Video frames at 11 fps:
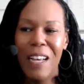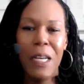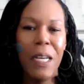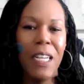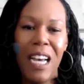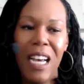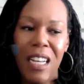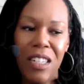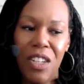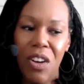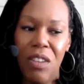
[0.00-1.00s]
And that,
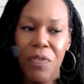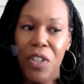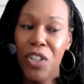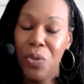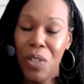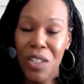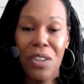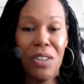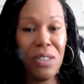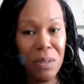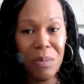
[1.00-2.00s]
for the short
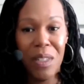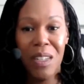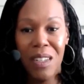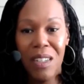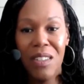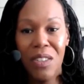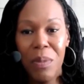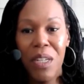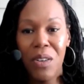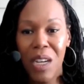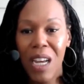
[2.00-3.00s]
term, you'll be
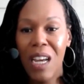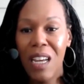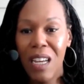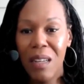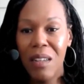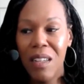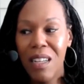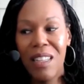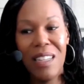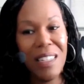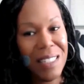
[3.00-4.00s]
okay.
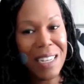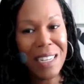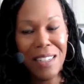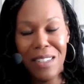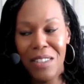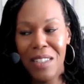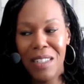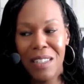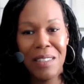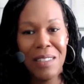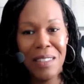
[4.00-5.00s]
Then the second year, you're like,
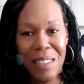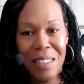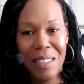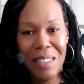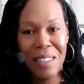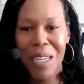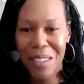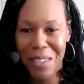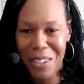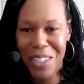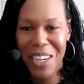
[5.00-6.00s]
oh, then by the
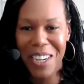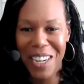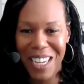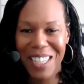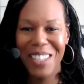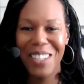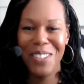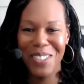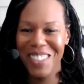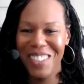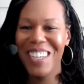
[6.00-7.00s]
third year, like
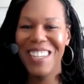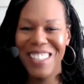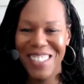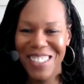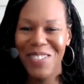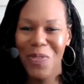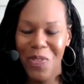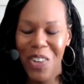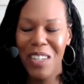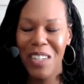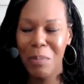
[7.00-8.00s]
yeah, you're
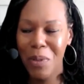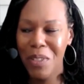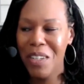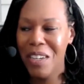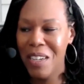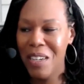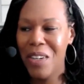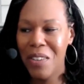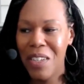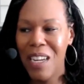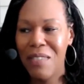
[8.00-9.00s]
ready to pull your hair
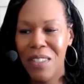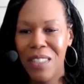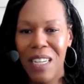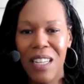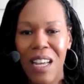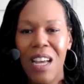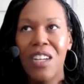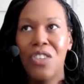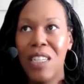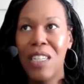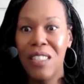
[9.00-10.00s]
out and have to like
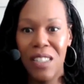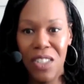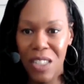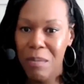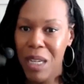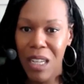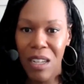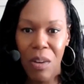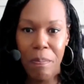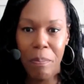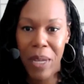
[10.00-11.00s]
transition and make a
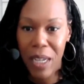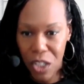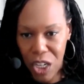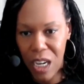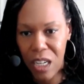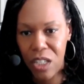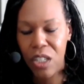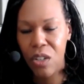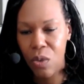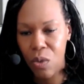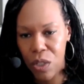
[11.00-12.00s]
big change
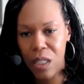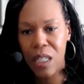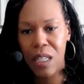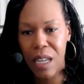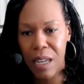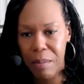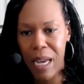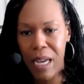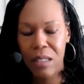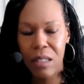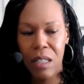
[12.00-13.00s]
in order to get
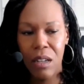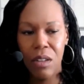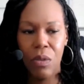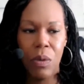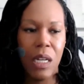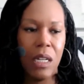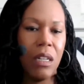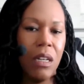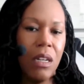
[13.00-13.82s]
back to the other way.